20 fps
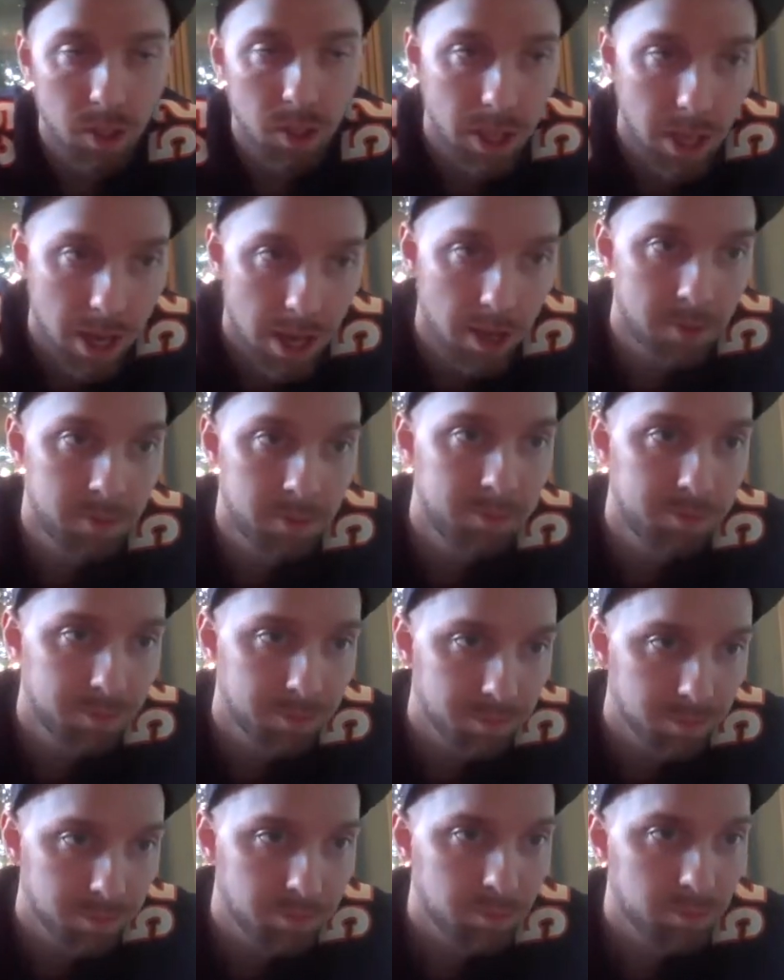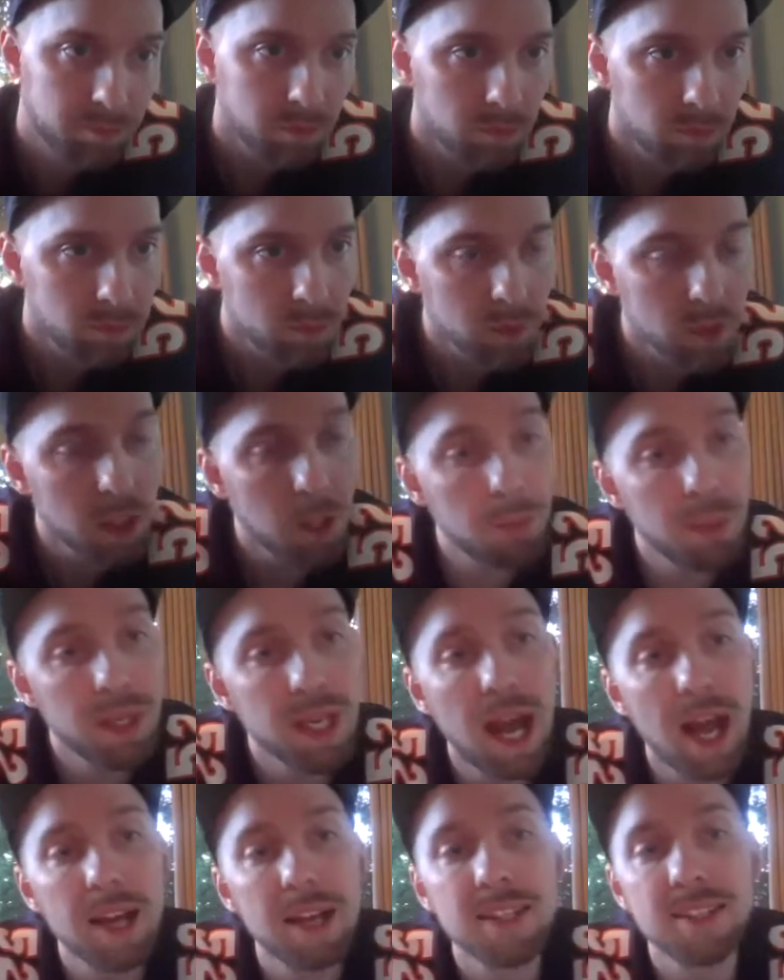Yeah. To
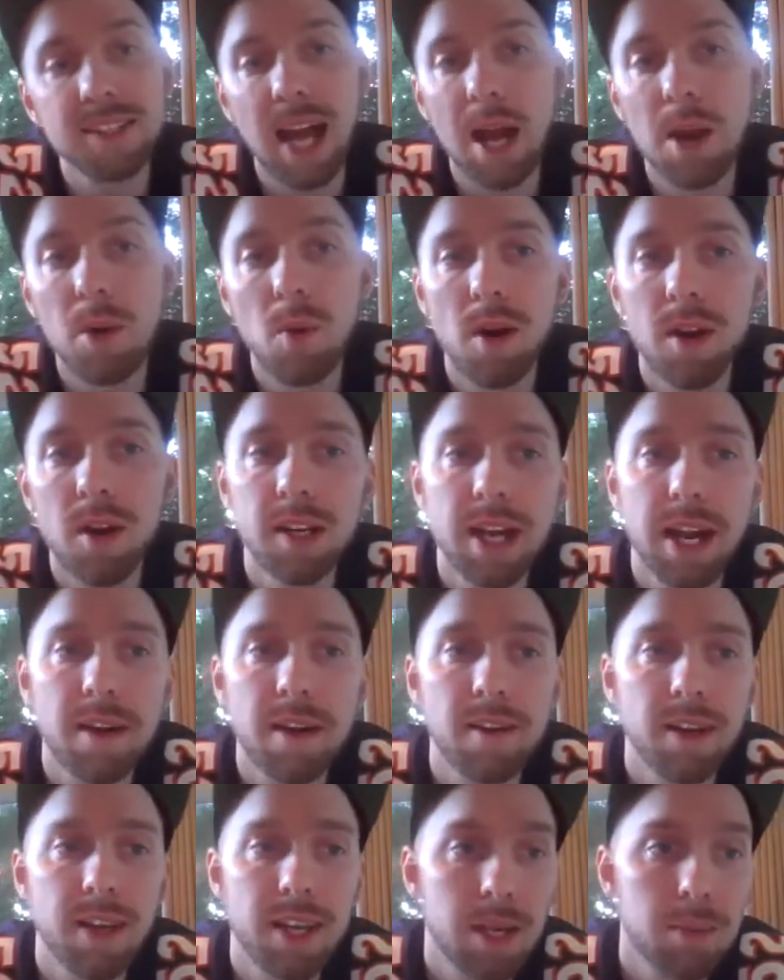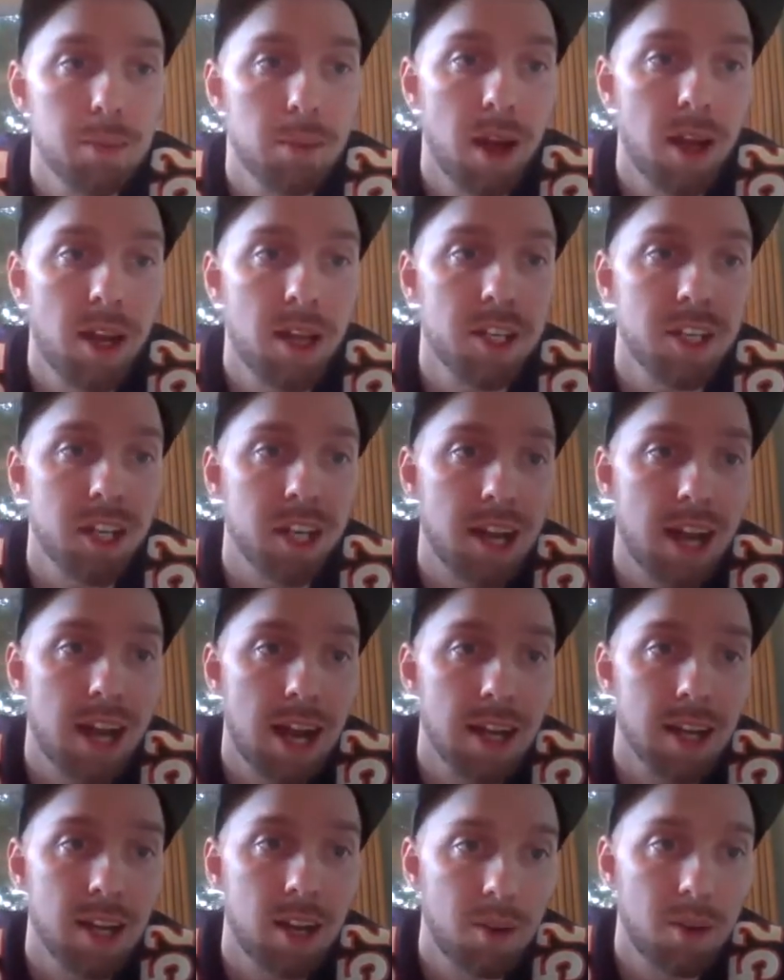be honest, I wanted Eric Ebron in
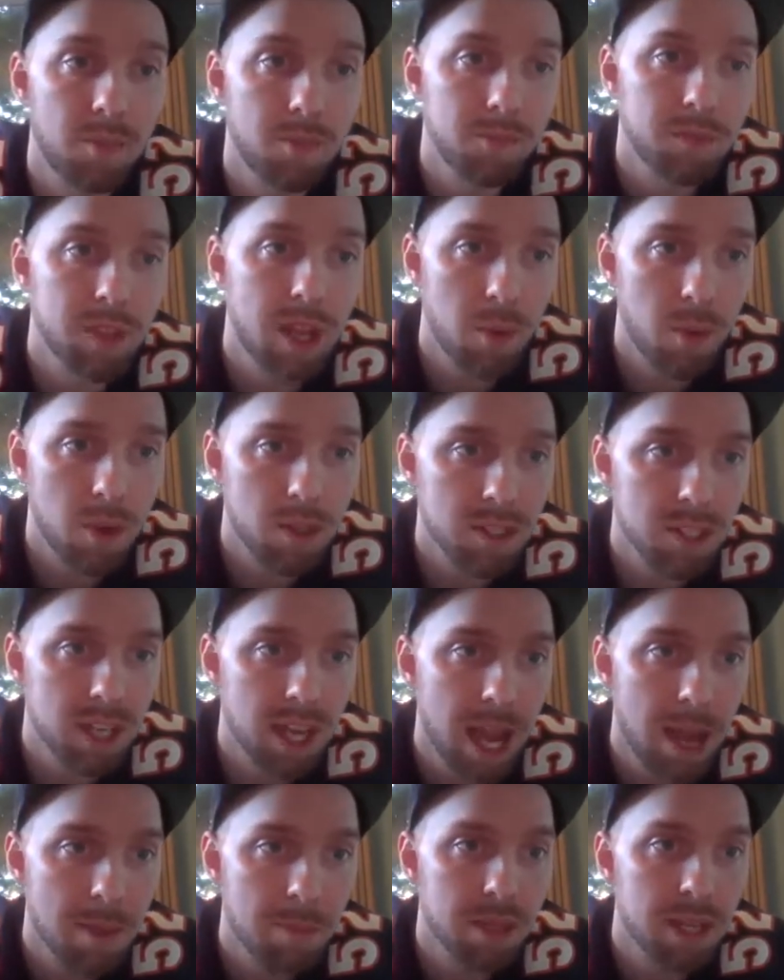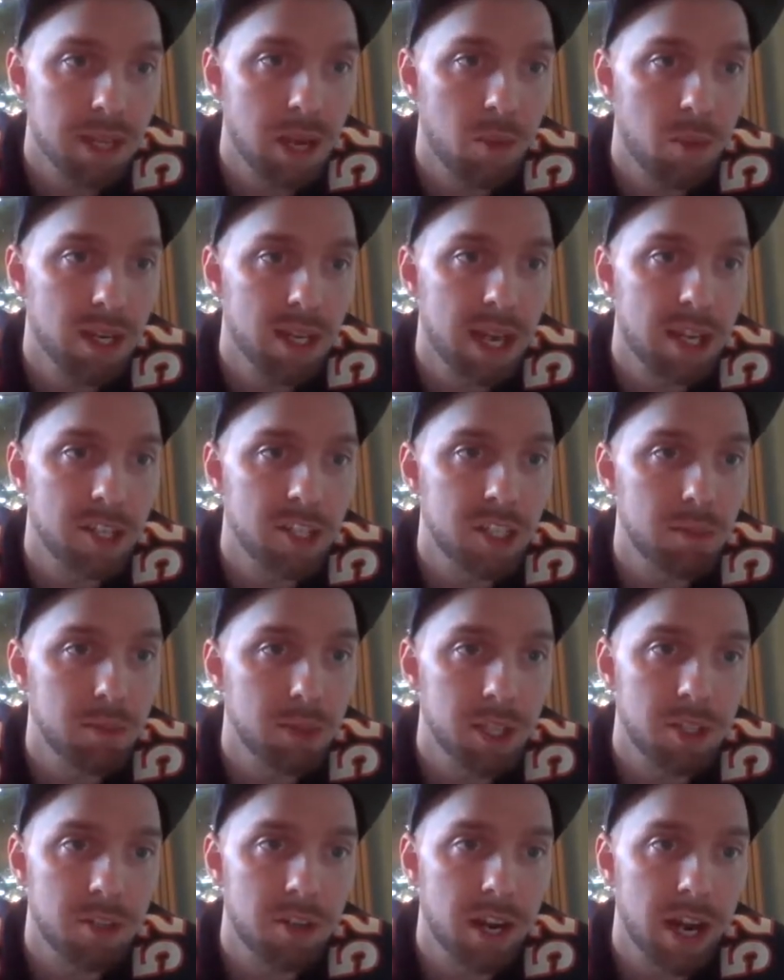Chicago. I wasn't happy that we got
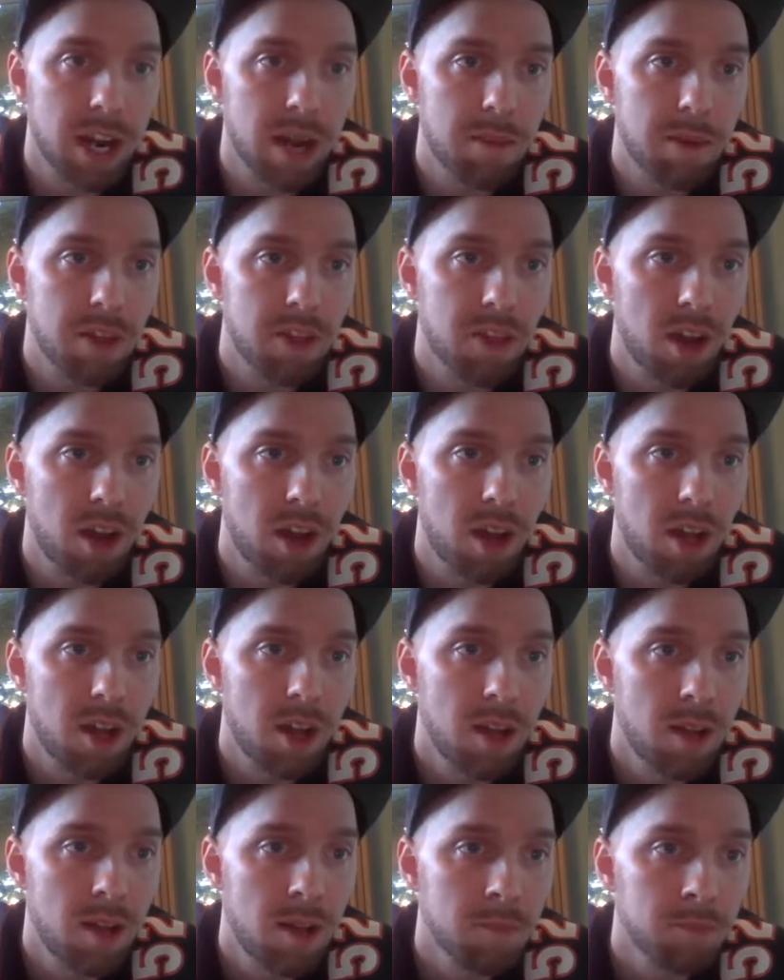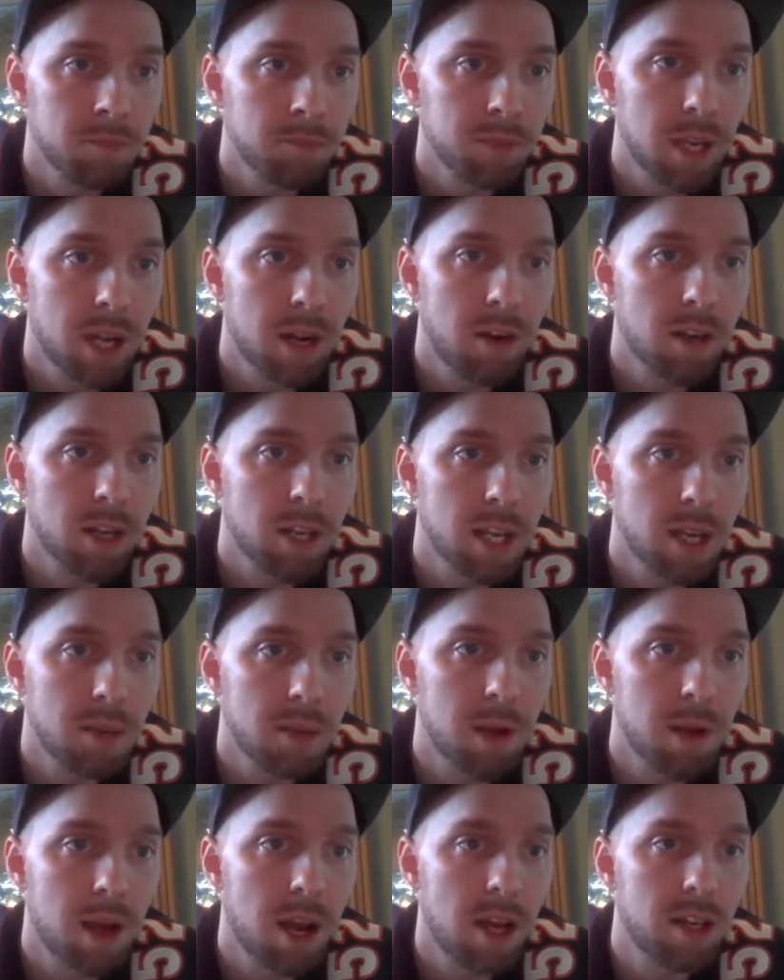Jimmy Graham. I thought Eric
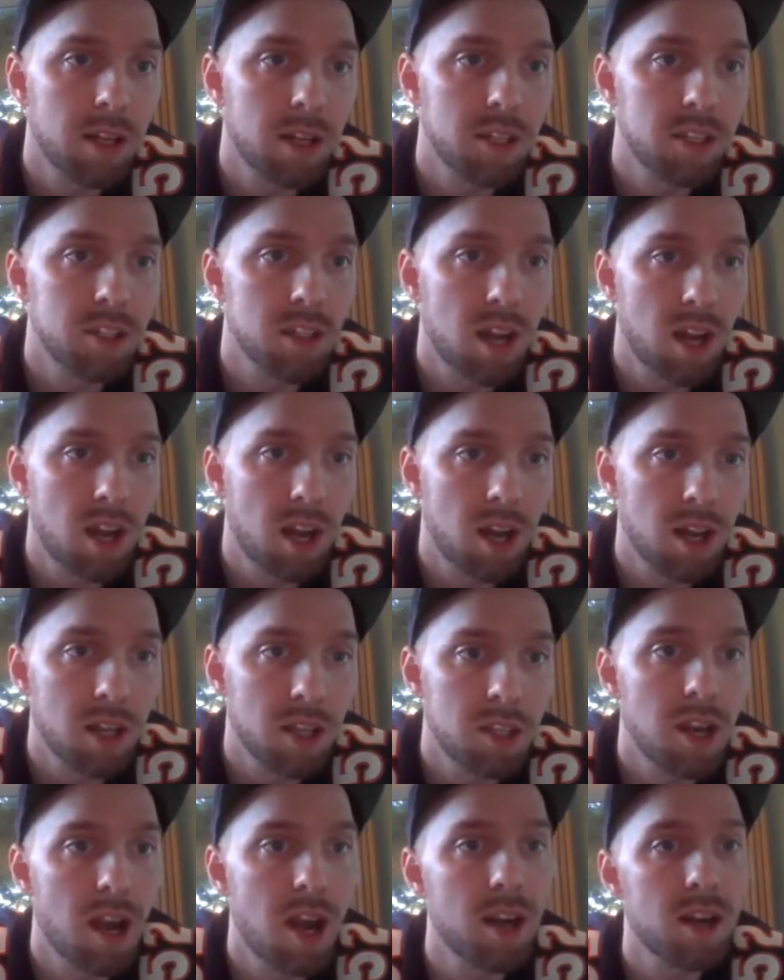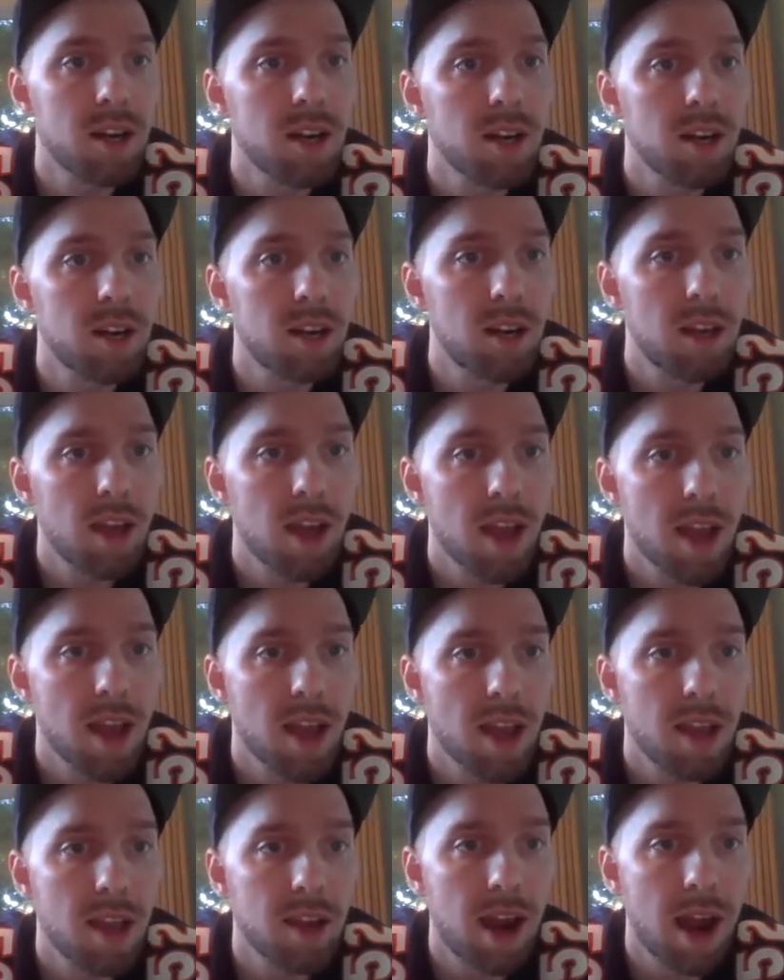Ebron is younger
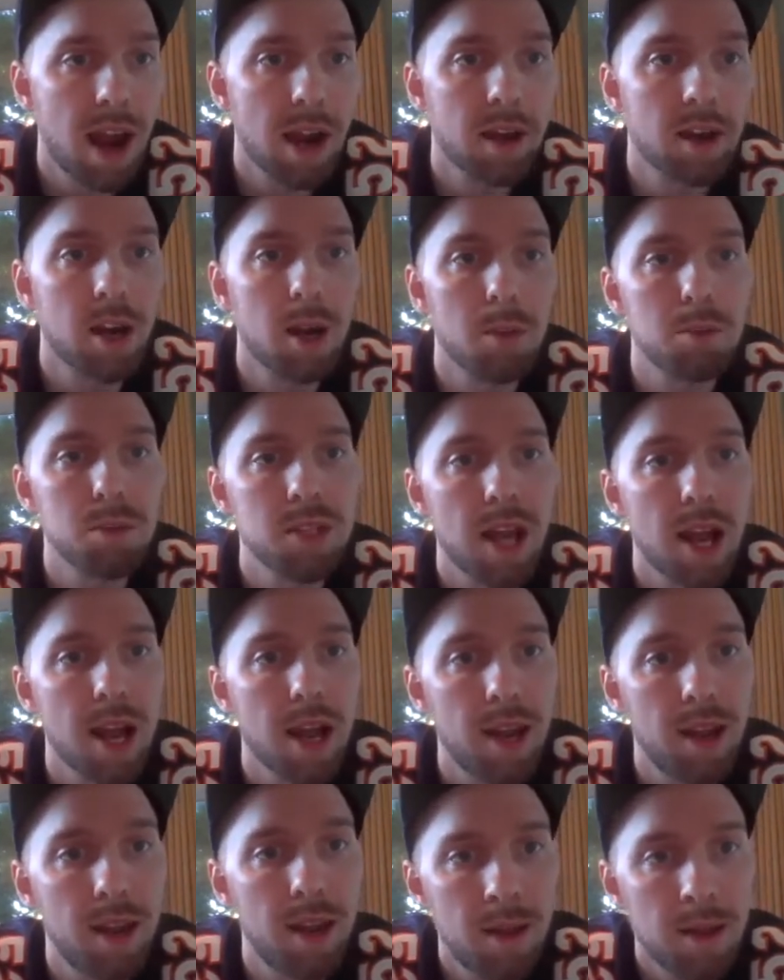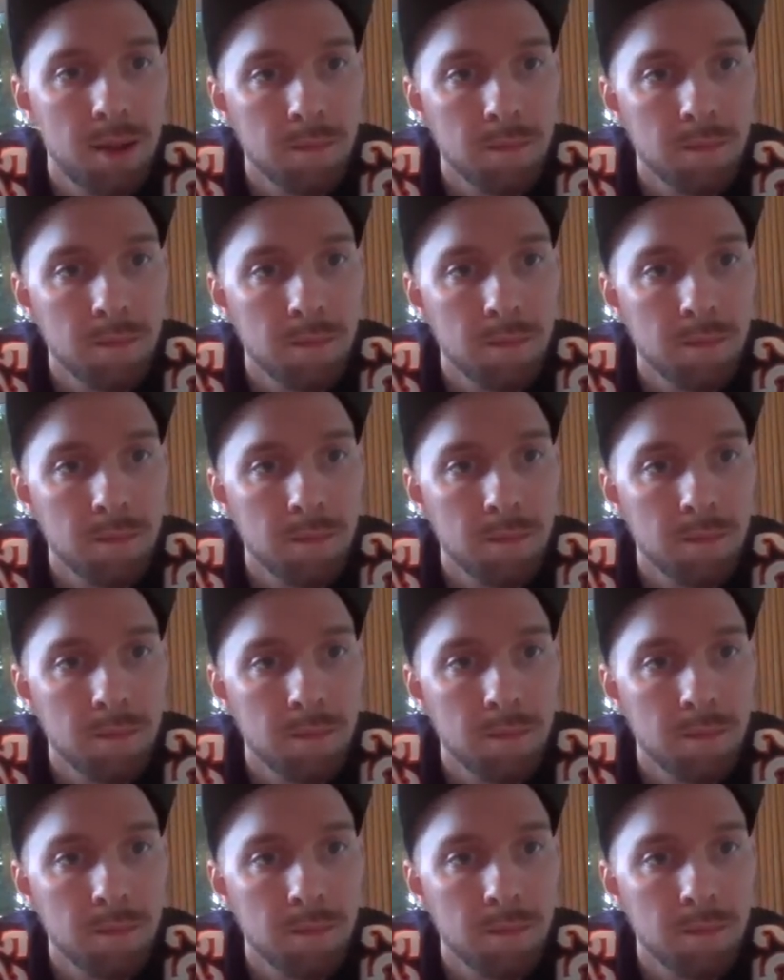and higher upside.